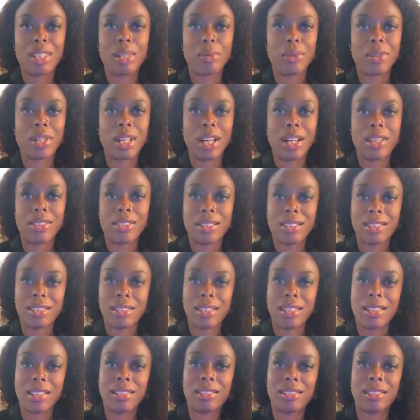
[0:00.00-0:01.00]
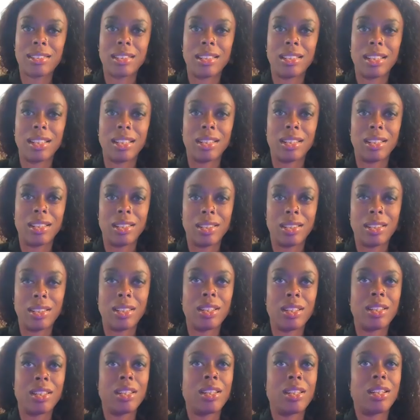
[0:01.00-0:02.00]
double consciousness, and then
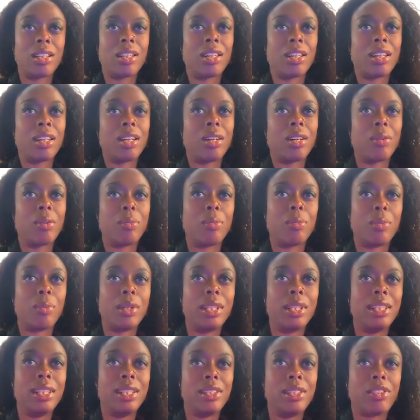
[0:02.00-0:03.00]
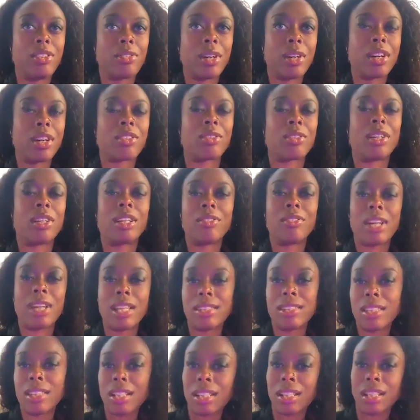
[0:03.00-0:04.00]
restructuring
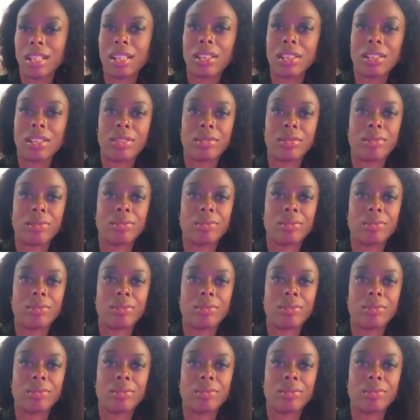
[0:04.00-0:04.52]
of identity.